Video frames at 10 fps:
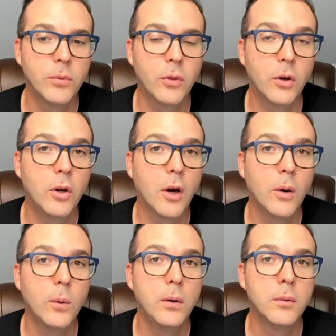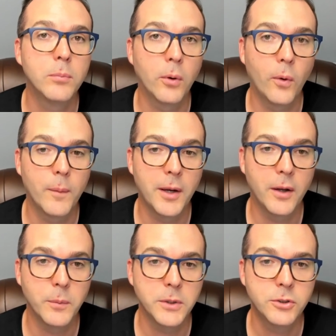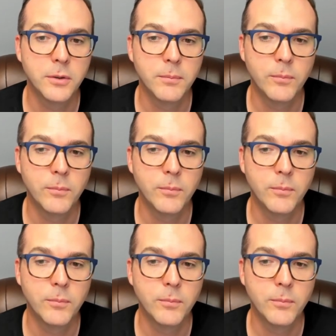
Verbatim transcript: the Go programming language.